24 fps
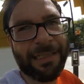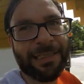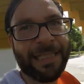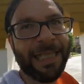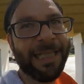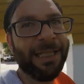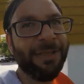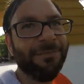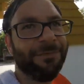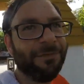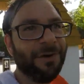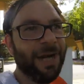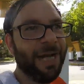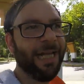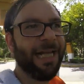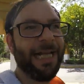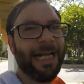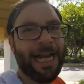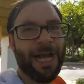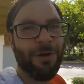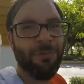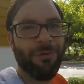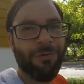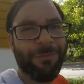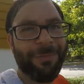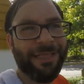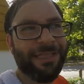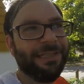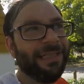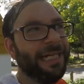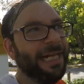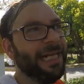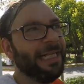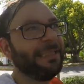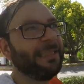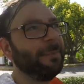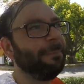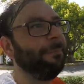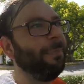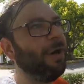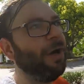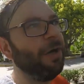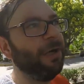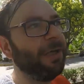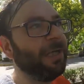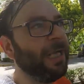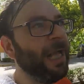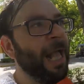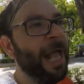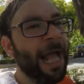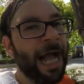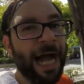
Thank you for hanging out with me today at the park.